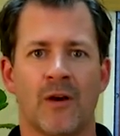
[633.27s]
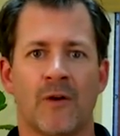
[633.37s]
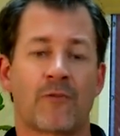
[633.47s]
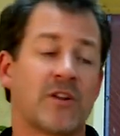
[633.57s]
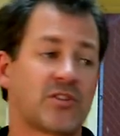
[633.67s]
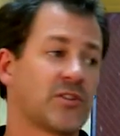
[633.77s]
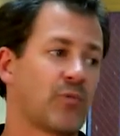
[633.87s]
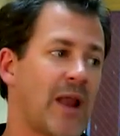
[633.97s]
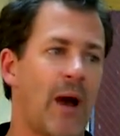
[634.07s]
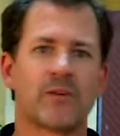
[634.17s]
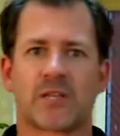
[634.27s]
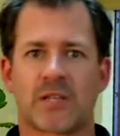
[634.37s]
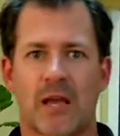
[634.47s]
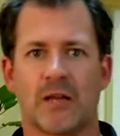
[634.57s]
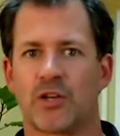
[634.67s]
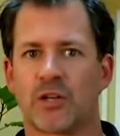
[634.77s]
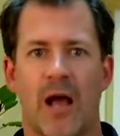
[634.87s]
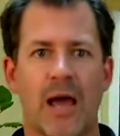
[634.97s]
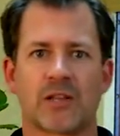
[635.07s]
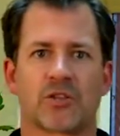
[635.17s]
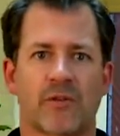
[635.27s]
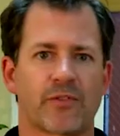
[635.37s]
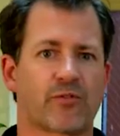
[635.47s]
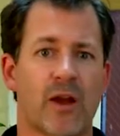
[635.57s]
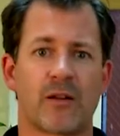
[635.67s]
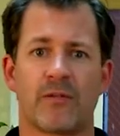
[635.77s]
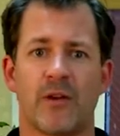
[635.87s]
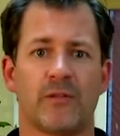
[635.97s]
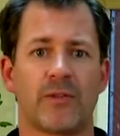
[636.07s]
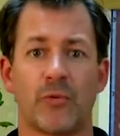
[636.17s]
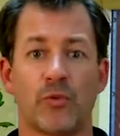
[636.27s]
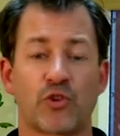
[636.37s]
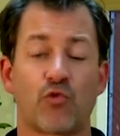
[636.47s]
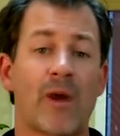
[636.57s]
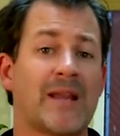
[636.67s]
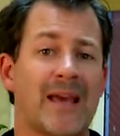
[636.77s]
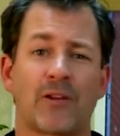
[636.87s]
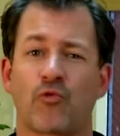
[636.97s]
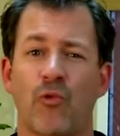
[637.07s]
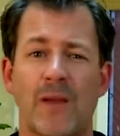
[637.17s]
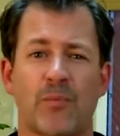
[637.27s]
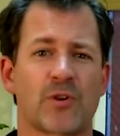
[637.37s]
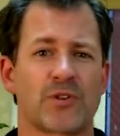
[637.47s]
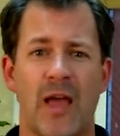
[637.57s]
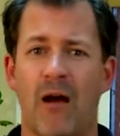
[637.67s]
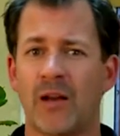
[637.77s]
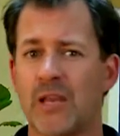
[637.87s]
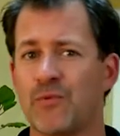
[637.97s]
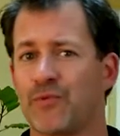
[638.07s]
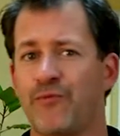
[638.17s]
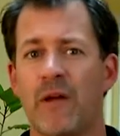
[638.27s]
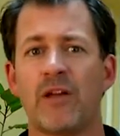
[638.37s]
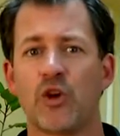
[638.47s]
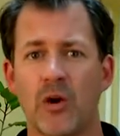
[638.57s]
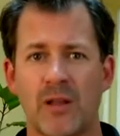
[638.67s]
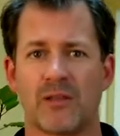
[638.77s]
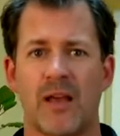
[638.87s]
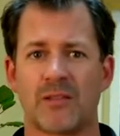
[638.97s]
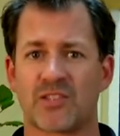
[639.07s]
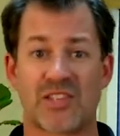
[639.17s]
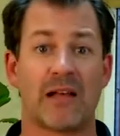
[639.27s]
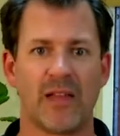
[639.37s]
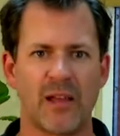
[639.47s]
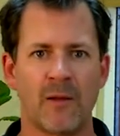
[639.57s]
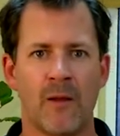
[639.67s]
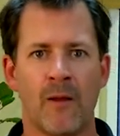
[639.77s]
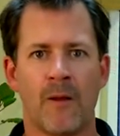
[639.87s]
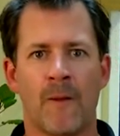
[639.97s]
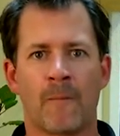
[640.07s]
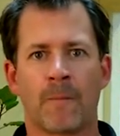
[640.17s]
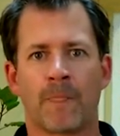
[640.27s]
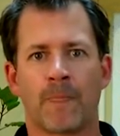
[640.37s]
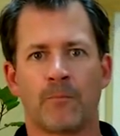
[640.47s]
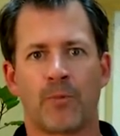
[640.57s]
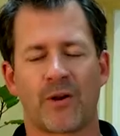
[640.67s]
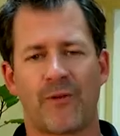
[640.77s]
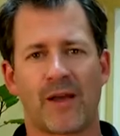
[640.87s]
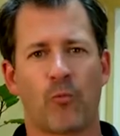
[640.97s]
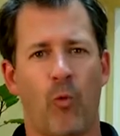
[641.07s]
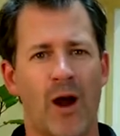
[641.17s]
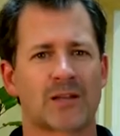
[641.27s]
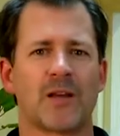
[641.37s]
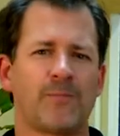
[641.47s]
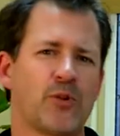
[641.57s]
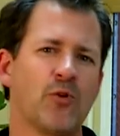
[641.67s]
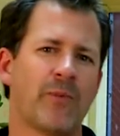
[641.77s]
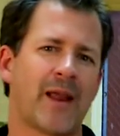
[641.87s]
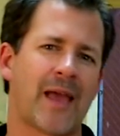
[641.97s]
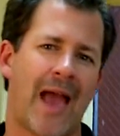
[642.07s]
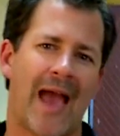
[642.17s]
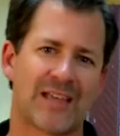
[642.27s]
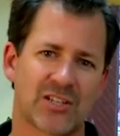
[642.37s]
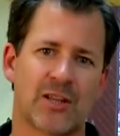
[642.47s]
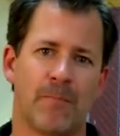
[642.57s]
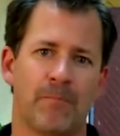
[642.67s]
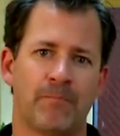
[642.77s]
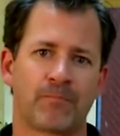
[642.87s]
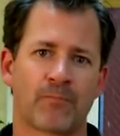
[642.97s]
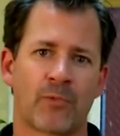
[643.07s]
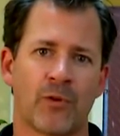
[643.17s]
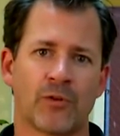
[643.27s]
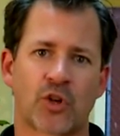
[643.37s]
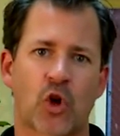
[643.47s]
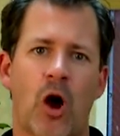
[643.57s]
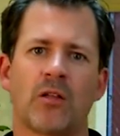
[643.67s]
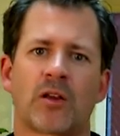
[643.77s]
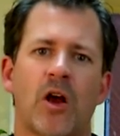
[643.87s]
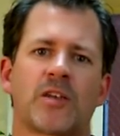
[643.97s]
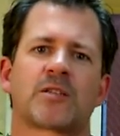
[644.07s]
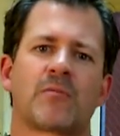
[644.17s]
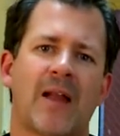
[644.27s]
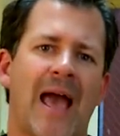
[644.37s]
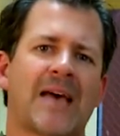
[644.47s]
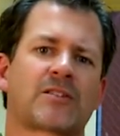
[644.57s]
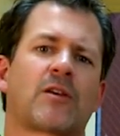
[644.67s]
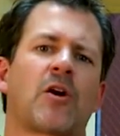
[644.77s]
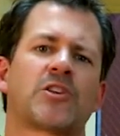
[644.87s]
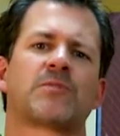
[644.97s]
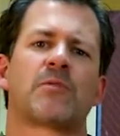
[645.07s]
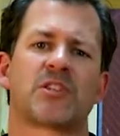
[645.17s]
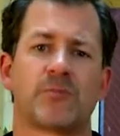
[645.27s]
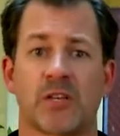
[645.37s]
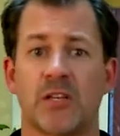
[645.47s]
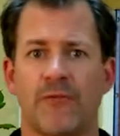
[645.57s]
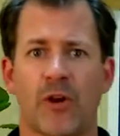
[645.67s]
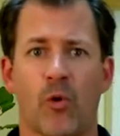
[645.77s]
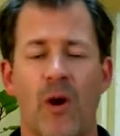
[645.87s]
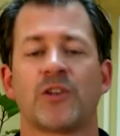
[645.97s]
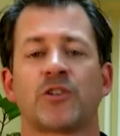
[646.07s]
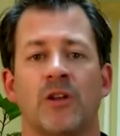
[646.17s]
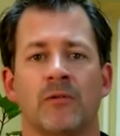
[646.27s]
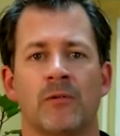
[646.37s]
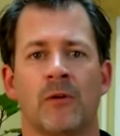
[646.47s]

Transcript: For instance, when I was a technician, I had a service writer that was great. He had a great personality. He was very good at selling. But if I walked up to him and I asked him to call a customer and ask a customer a specific question,